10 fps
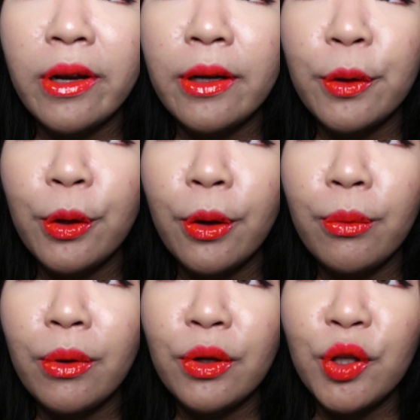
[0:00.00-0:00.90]
at the top,
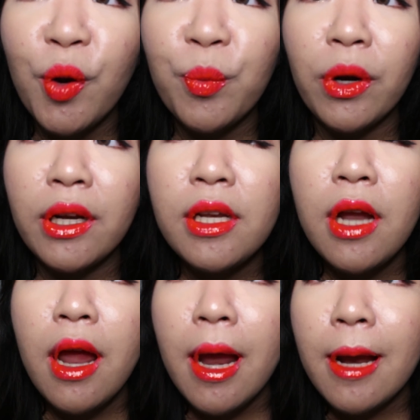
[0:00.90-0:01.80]
well, the top one.
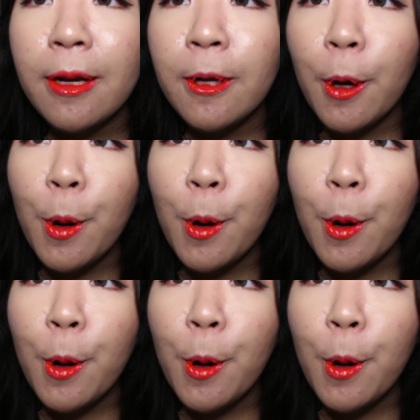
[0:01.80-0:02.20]
So